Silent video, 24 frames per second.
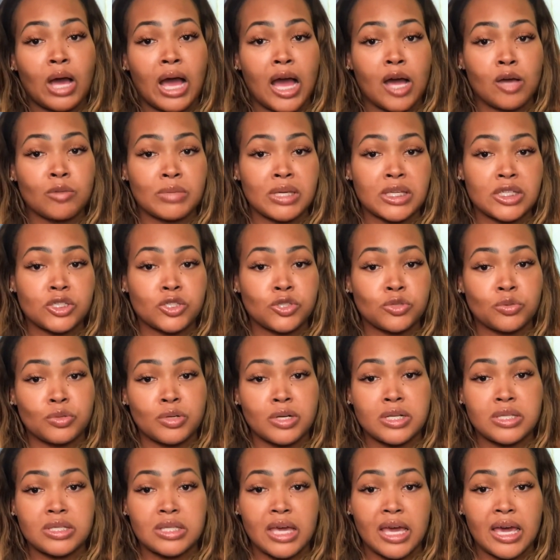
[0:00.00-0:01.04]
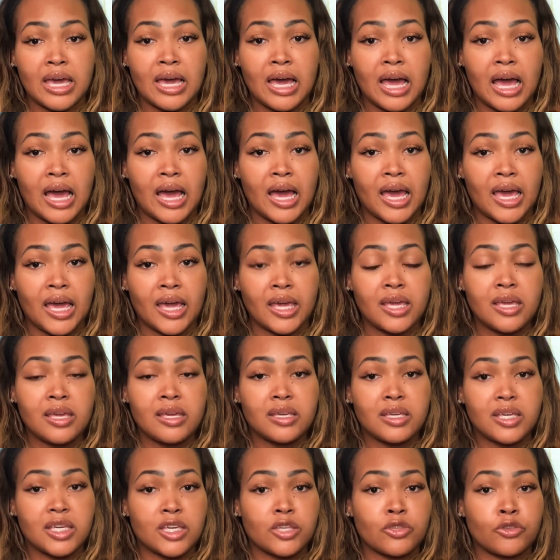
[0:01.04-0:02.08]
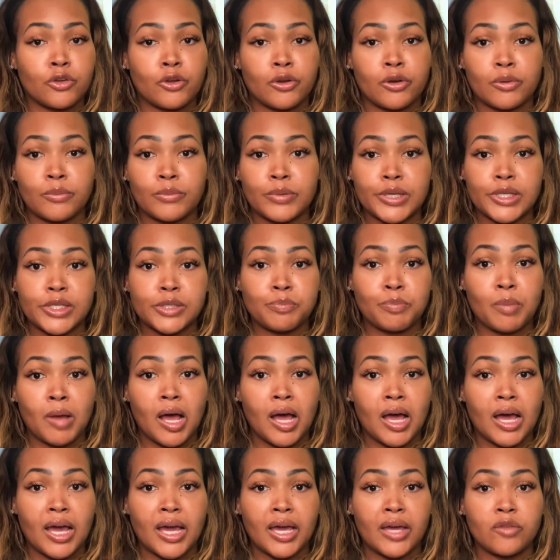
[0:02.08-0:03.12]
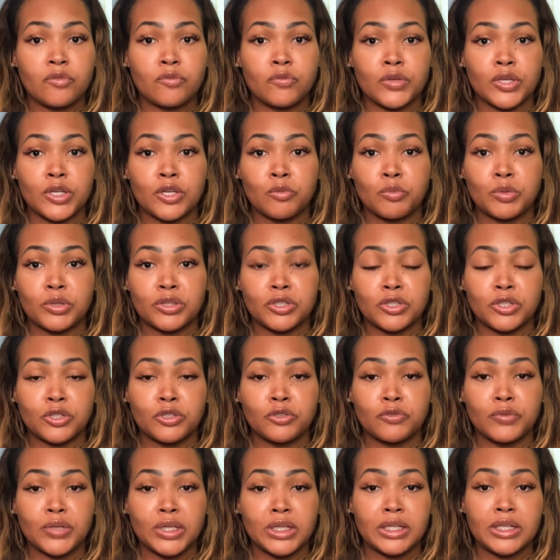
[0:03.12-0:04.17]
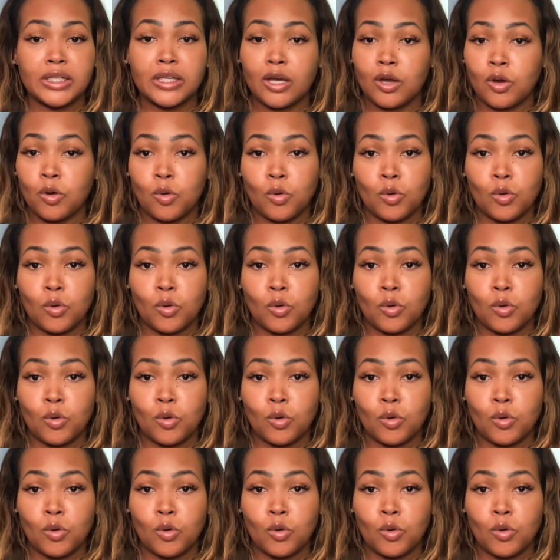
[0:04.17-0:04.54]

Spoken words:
I'll make sure that I either respond via with another video